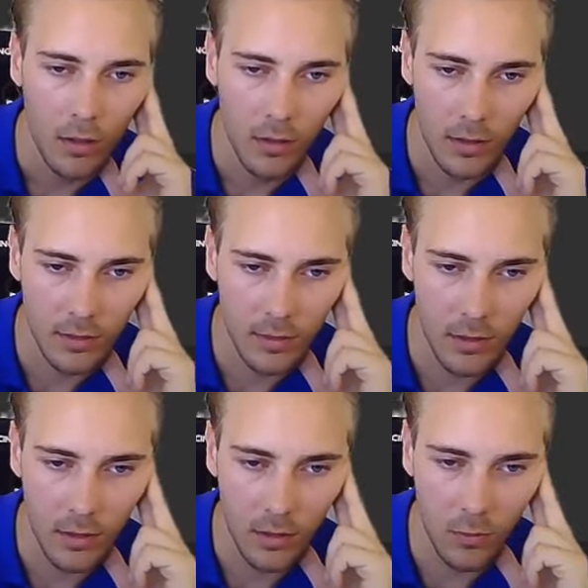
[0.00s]
Let's
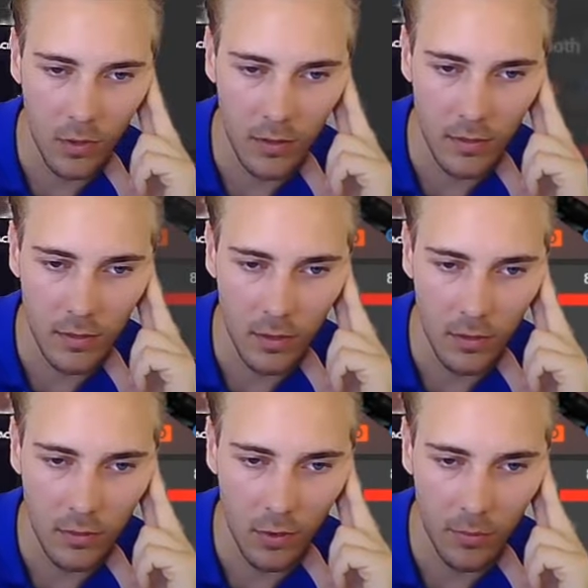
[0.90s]
see what's
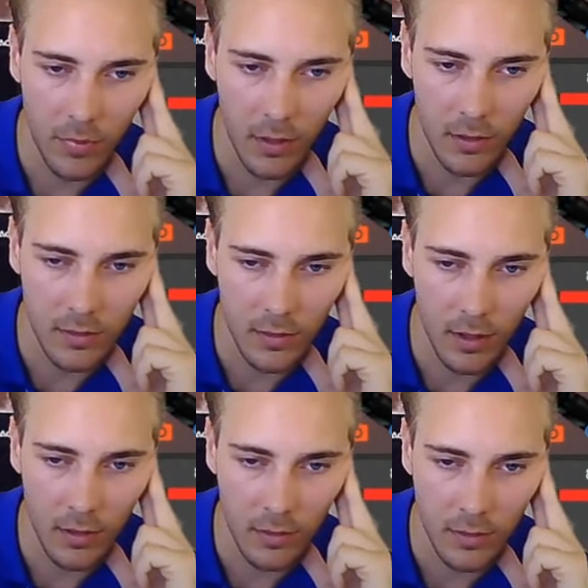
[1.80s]
top deals
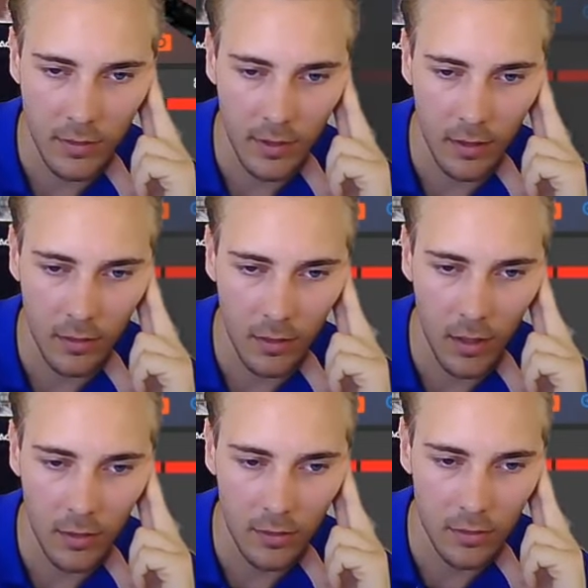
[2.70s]
under
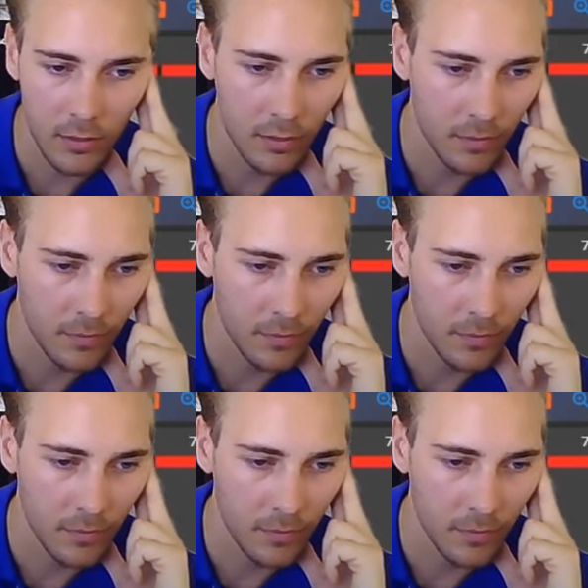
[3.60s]
$10.